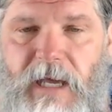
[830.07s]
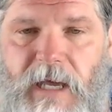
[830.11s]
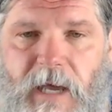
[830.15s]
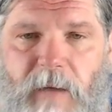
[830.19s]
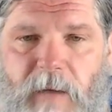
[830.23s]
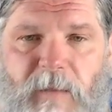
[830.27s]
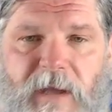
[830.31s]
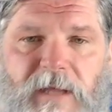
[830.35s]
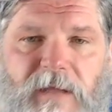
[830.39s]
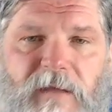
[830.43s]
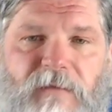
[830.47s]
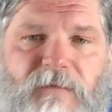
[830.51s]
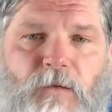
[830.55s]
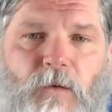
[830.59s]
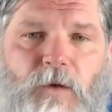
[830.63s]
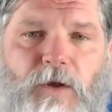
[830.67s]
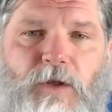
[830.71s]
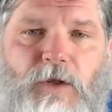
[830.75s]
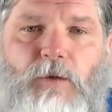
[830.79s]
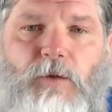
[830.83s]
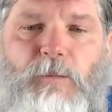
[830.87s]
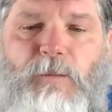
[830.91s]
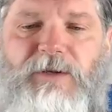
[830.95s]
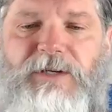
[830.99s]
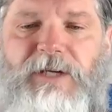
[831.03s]
It meant that
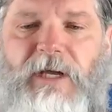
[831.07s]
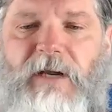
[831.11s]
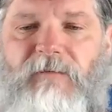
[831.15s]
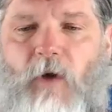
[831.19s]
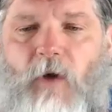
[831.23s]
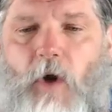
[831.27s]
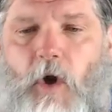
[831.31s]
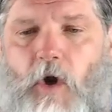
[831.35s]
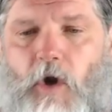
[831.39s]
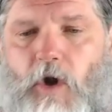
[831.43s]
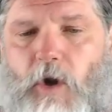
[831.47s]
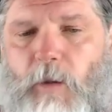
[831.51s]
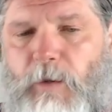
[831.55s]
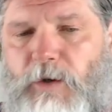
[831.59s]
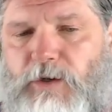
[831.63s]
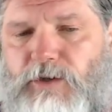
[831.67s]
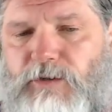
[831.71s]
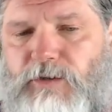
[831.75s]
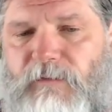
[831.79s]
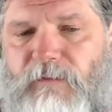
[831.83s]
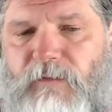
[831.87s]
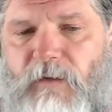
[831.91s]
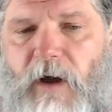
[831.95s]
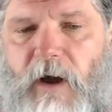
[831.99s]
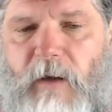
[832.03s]
42% of all
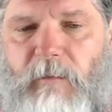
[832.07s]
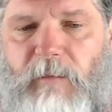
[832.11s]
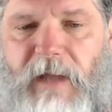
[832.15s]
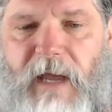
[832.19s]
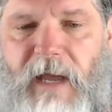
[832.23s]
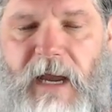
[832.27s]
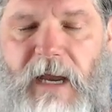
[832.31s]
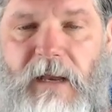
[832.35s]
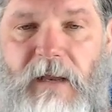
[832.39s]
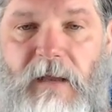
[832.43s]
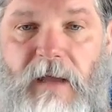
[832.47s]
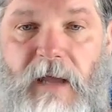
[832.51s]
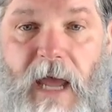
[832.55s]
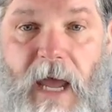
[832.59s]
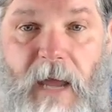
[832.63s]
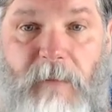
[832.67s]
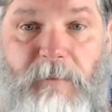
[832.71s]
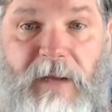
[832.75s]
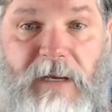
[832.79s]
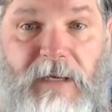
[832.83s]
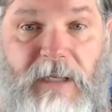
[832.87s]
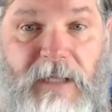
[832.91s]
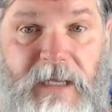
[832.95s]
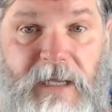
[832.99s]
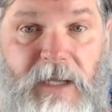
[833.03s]
commercial farmland
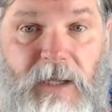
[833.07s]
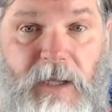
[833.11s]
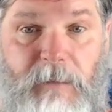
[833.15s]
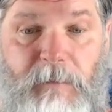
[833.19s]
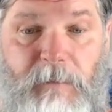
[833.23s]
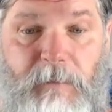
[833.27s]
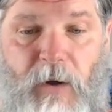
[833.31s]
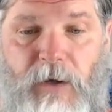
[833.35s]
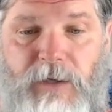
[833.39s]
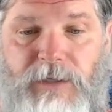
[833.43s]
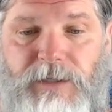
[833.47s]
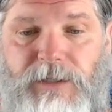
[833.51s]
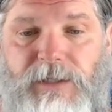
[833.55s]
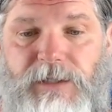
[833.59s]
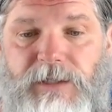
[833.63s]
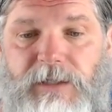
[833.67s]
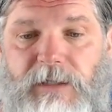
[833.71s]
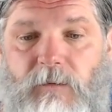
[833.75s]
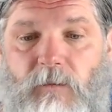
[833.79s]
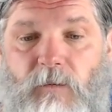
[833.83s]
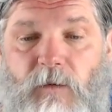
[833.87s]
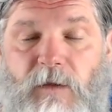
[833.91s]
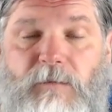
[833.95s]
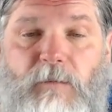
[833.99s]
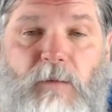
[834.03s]
had been legally
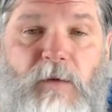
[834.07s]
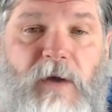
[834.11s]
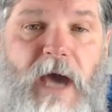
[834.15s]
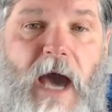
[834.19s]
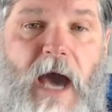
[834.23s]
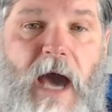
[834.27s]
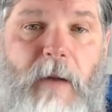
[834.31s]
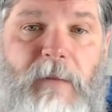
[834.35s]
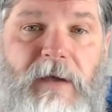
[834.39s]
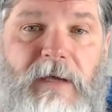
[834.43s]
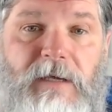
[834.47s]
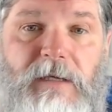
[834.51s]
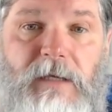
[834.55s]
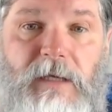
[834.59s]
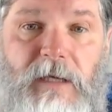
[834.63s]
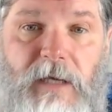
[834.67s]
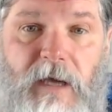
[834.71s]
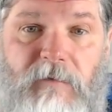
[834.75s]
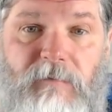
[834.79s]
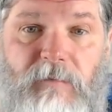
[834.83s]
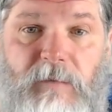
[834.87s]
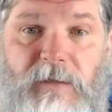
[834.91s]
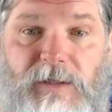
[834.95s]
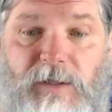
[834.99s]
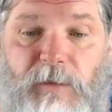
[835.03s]
purchased with Mugabe
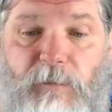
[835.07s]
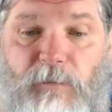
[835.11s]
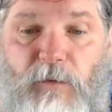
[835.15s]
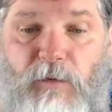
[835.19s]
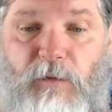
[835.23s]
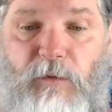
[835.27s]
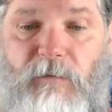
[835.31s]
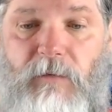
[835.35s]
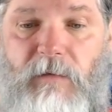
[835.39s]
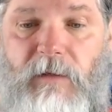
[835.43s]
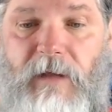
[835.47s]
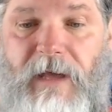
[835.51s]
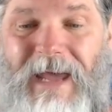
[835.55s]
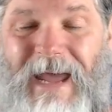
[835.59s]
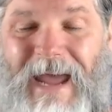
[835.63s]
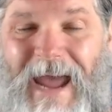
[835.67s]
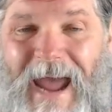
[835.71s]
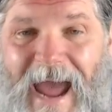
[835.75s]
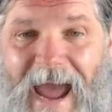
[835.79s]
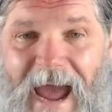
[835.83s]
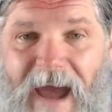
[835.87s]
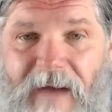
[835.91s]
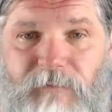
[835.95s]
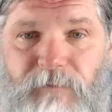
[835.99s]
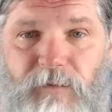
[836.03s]
government's approval
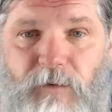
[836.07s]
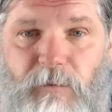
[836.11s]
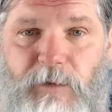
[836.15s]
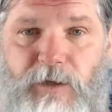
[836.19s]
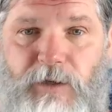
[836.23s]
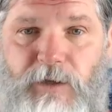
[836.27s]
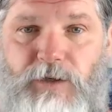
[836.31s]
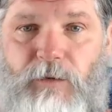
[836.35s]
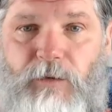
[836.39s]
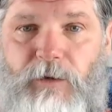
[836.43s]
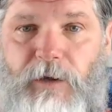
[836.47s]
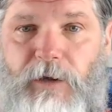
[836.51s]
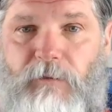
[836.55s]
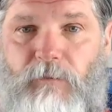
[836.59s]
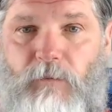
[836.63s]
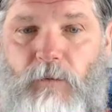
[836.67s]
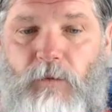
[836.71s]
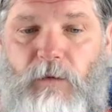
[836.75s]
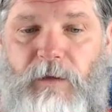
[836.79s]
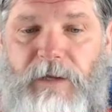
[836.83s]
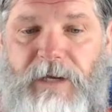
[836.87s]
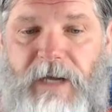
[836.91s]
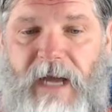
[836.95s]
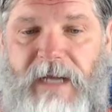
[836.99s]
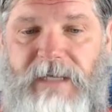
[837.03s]
after majority
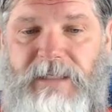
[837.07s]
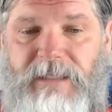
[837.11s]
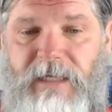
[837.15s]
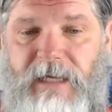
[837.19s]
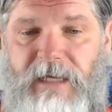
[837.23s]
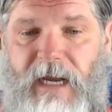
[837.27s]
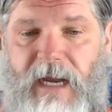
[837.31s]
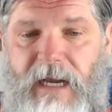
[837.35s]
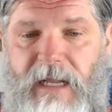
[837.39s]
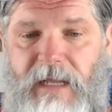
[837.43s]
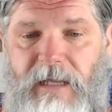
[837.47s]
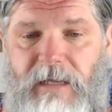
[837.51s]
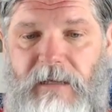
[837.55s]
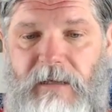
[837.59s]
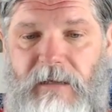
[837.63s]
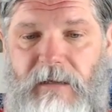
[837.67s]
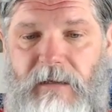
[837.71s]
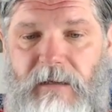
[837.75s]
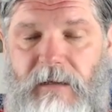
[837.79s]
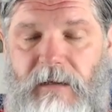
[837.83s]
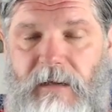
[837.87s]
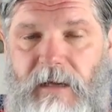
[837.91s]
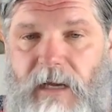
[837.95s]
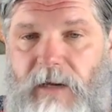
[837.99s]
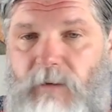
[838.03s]
rule in 1980,
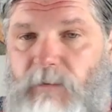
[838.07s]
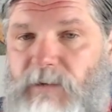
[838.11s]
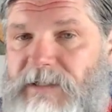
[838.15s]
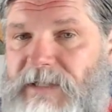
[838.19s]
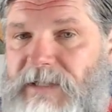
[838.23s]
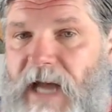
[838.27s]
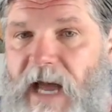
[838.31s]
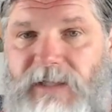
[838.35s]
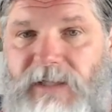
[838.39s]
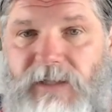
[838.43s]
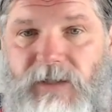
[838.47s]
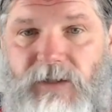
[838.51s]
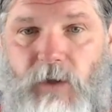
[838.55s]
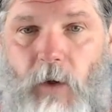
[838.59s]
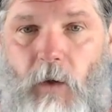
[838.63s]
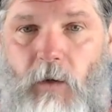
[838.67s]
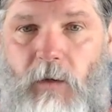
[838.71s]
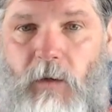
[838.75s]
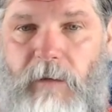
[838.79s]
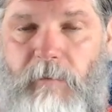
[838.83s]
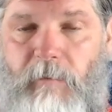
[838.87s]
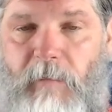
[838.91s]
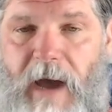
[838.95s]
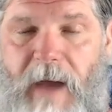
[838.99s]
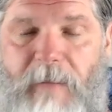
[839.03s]
and it was not
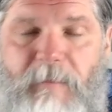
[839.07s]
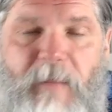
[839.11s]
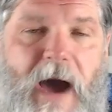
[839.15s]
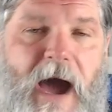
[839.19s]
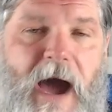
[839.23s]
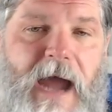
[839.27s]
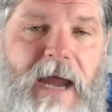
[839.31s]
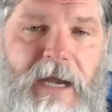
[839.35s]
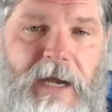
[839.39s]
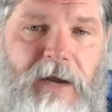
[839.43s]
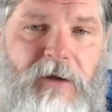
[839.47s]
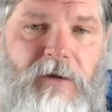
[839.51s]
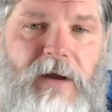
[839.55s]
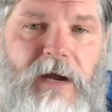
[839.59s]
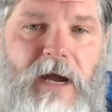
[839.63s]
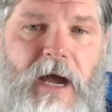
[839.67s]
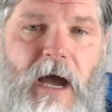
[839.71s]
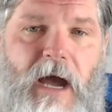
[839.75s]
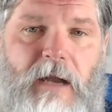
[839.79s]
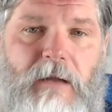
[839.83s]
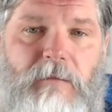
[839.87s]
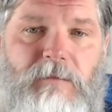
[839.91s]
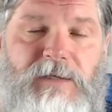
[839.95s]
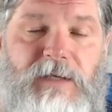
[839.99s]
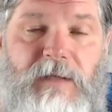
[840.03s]
stolen by pioneer
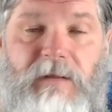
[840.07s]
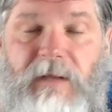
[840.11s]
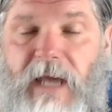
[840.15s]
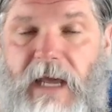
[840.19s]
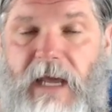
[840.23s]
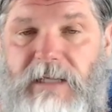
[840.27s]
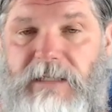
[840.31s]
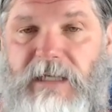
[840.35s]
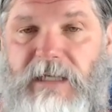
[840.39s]
columns in the